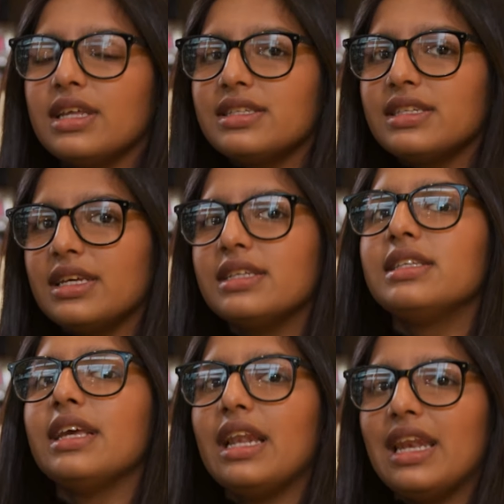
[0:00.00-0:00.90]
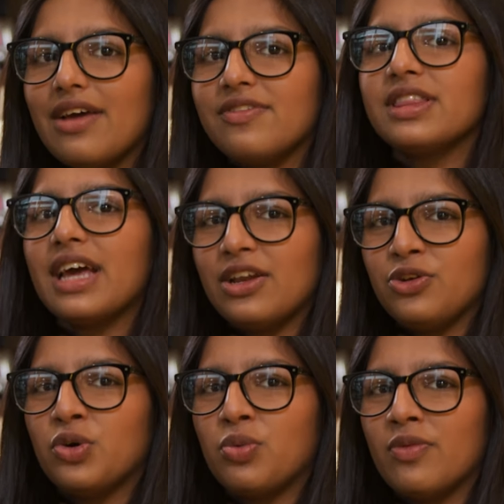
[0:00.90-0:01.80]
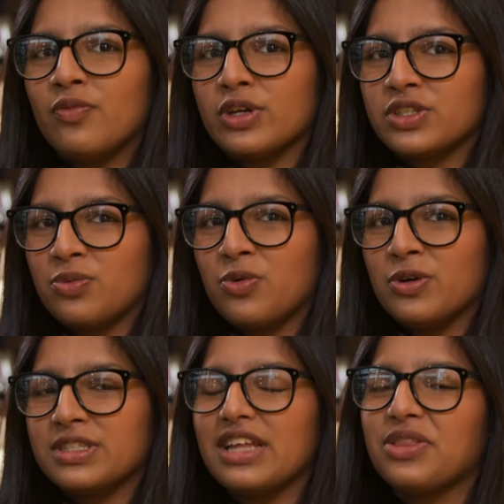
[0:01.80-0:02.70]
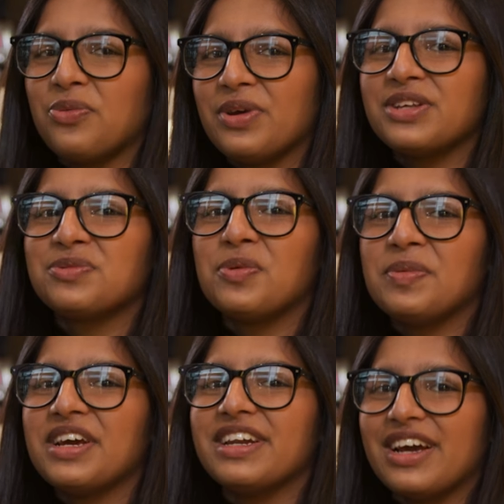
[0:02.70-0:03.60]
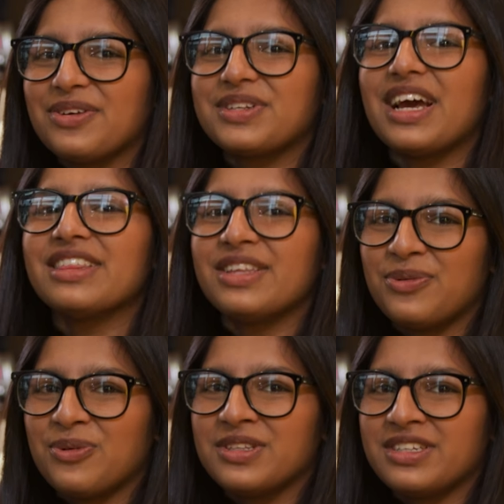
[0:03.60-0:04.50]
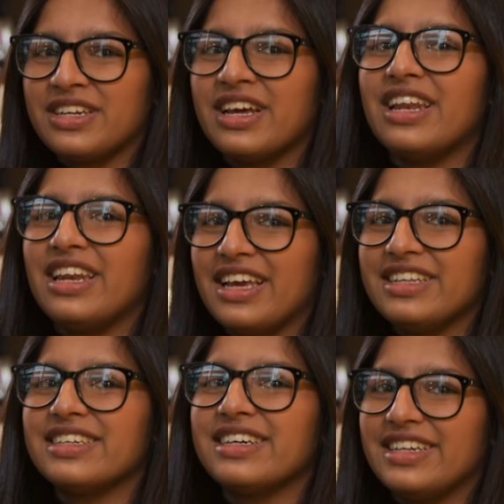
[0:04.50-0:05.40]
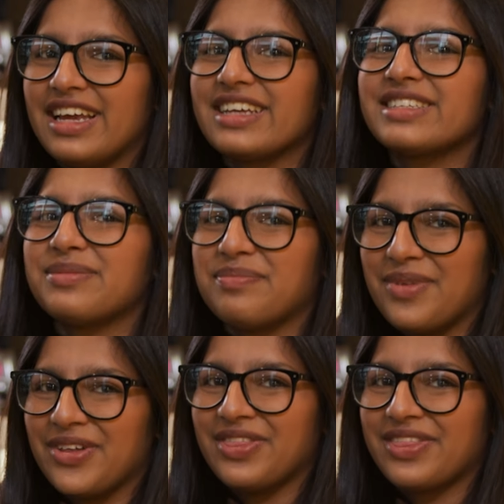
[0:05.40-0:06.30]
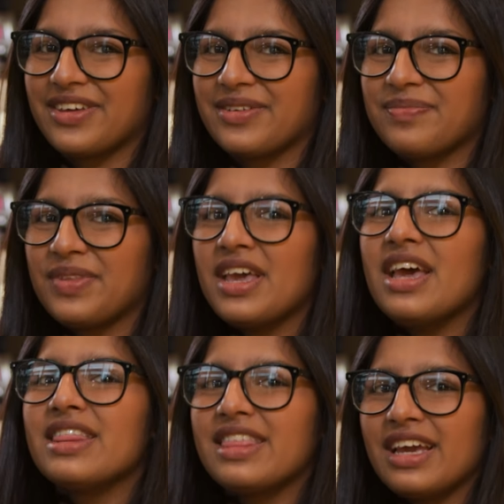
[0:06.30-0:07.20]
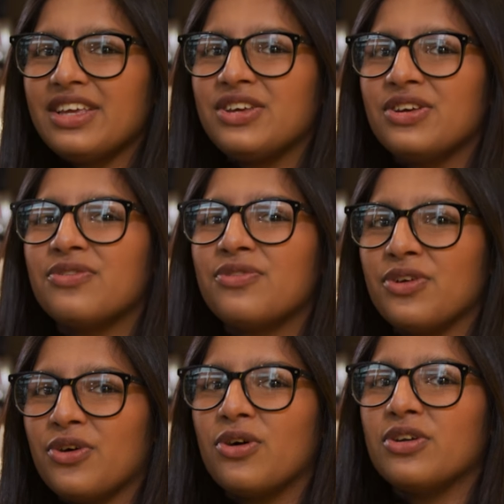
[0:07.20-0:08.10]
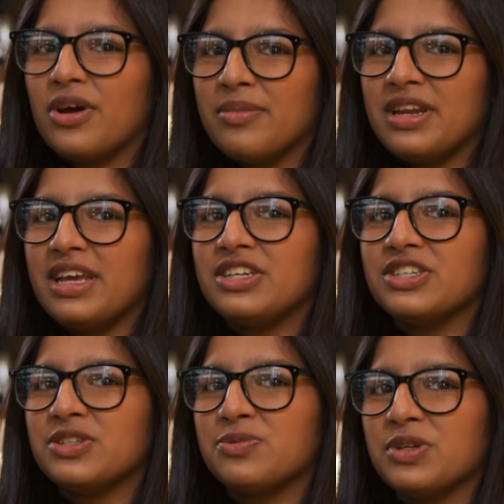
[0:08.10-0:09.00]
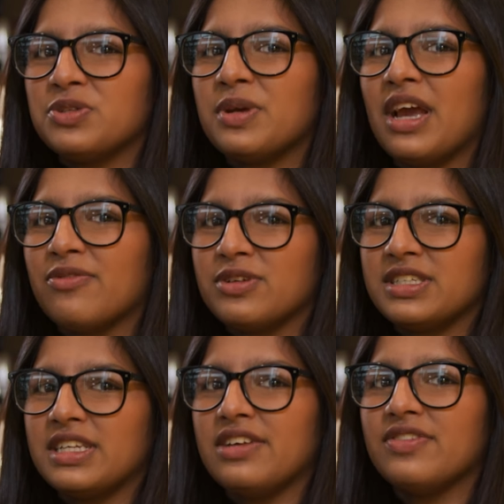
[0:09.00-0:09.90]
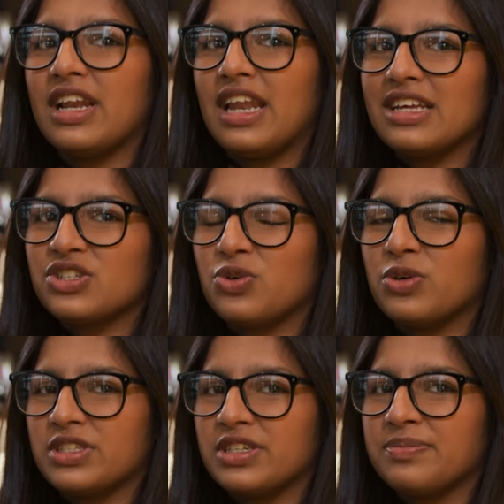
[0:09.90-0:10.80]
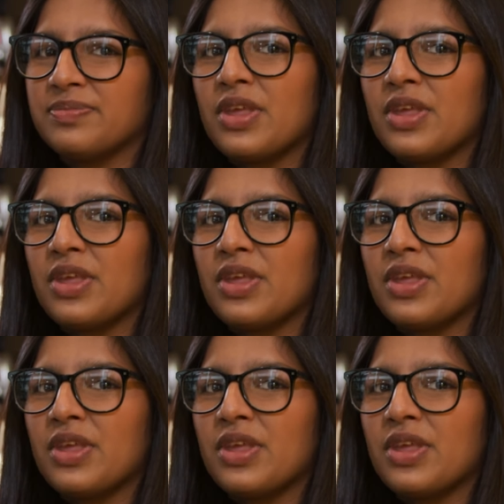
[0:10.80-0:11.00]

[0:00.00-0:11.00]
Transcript: This is the 11th annual One Voice Awards and the winners will be announced at the awards dinner later next month. Thank you for your nominations which we have received last autumn.